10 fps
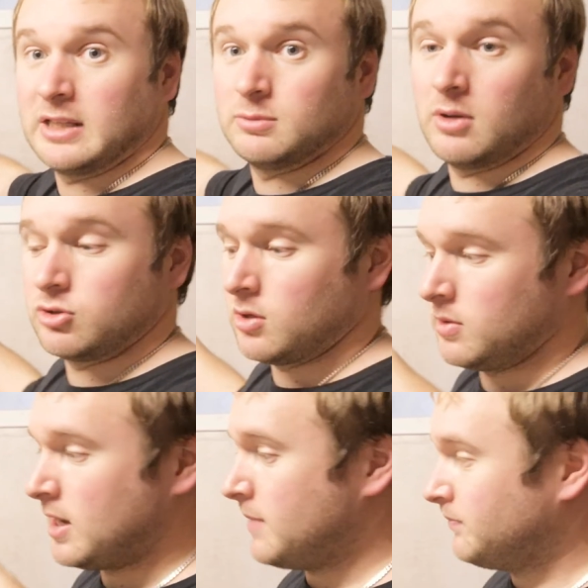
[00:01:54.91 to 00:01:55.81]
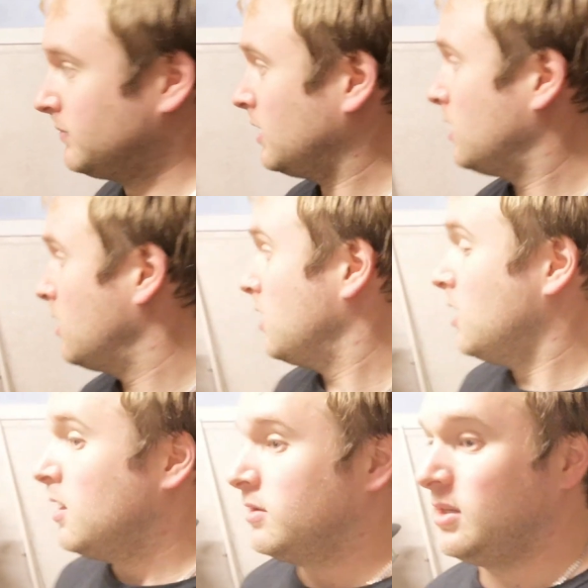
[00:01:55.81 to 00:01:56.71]
that as well and show you that.
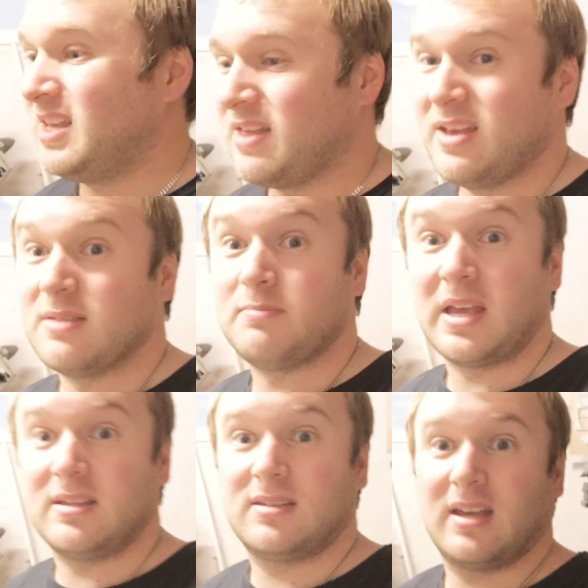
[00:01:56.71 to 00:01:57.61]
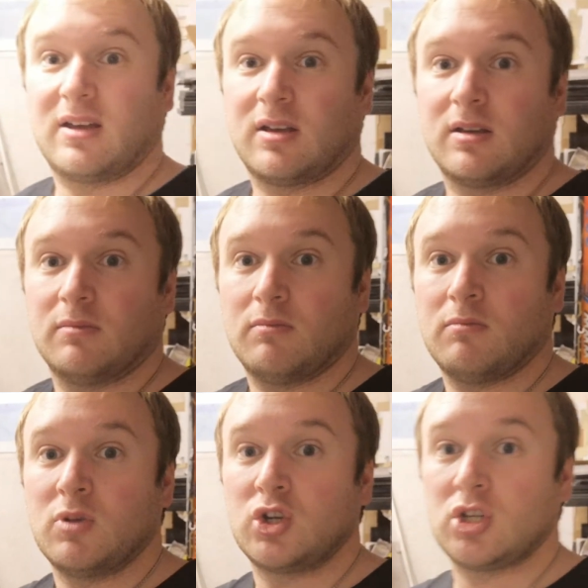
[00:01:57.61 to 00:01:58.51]
So yeah, they're the basic
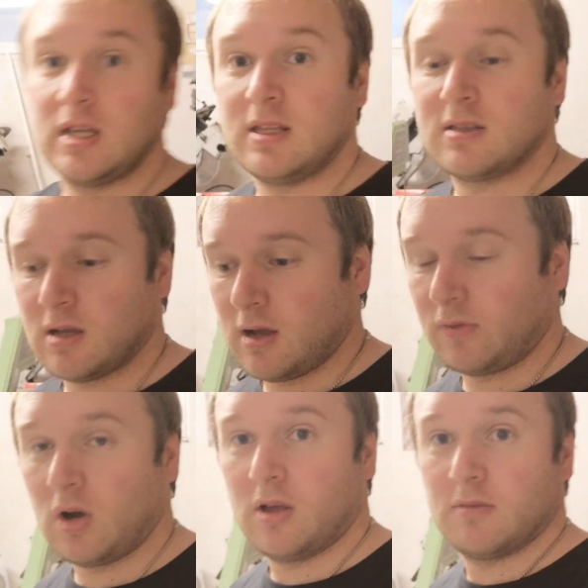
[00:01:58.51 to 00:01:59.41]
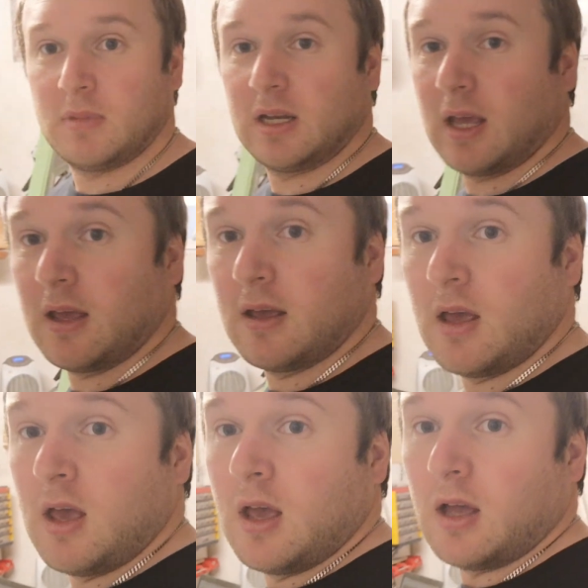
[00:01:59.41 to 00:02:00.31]
machines that I've got at the minute
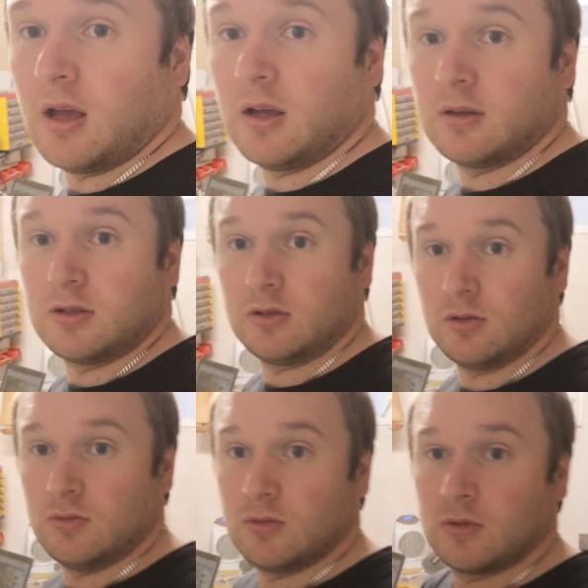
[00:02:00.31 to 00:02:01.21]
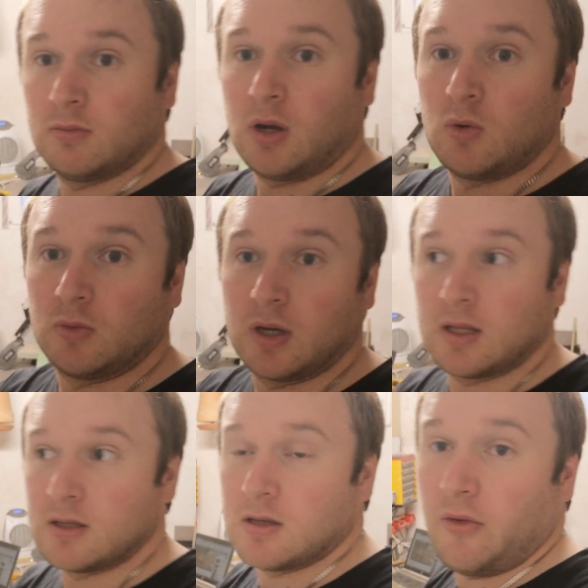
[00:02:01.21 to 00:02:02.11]
to do my
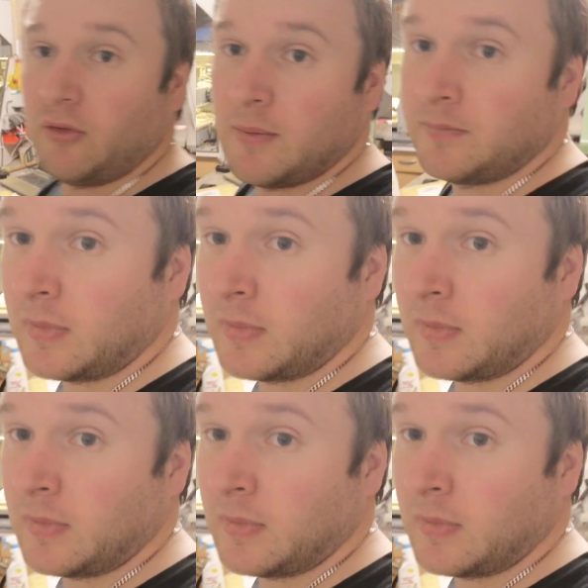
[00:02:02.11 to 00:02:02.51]
woodworking stuff.